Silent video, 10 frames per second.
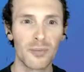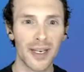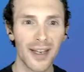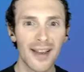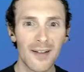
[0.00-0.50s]

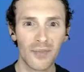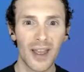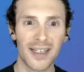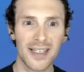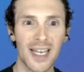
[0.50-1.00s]
But
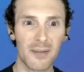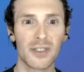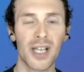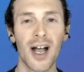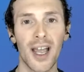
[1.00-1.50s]
at the same
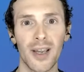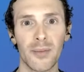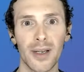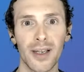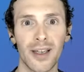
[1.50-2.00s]
time,